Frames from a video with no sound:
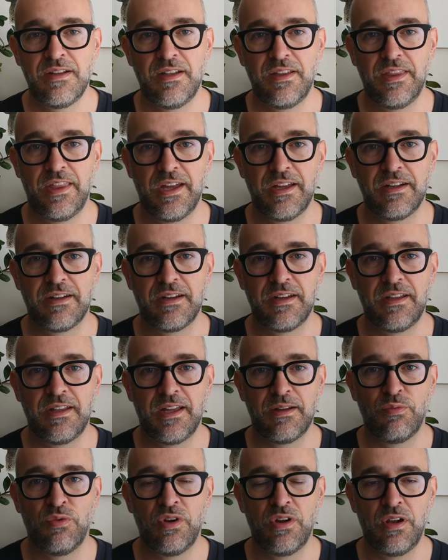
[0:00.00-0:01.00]
that
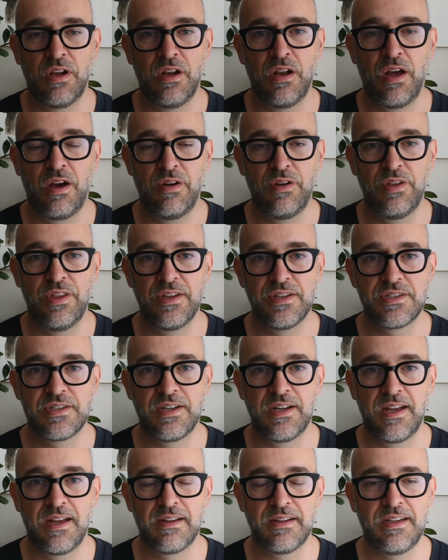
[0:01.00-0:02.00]
will allow this
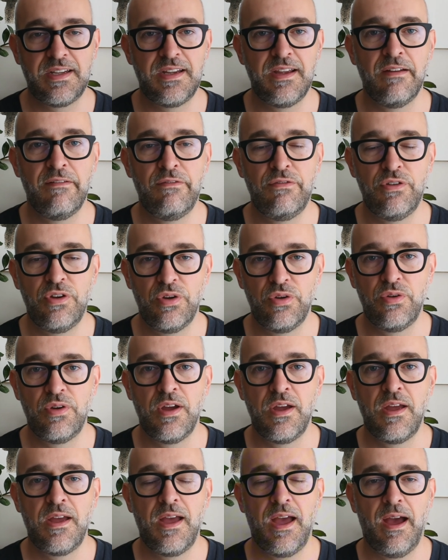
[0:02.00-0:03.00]
to give you
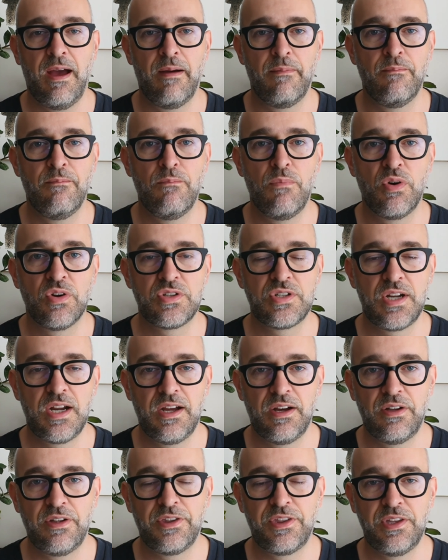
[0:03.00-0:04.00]
a much
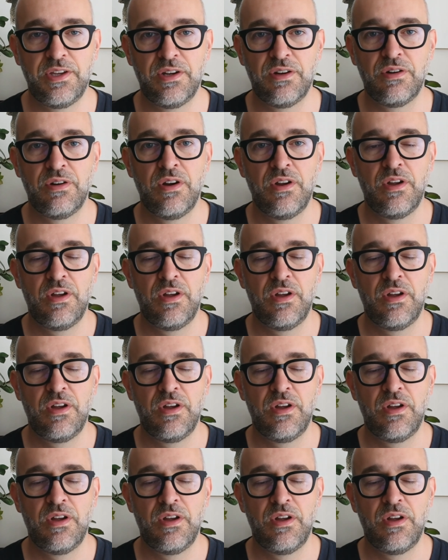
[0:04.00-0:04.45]
healthier,